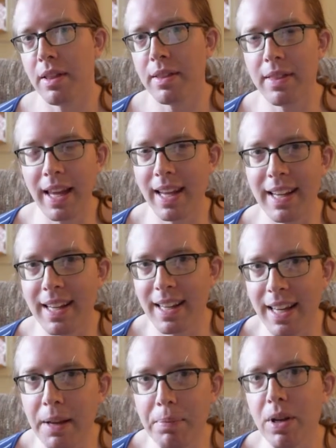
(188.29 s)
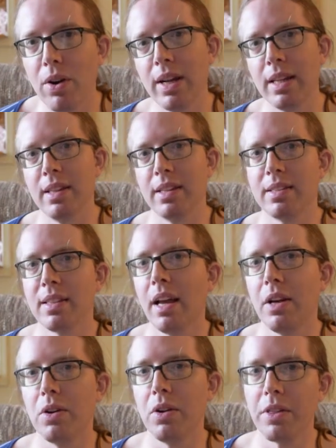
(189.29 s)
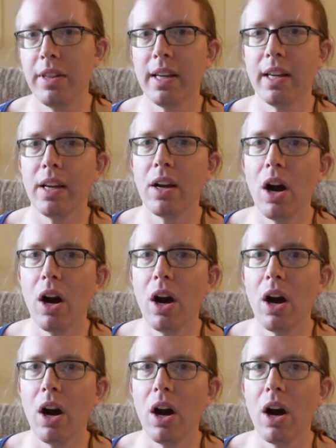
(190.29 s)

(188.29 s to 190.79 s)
they keep going in this cycle, thinking,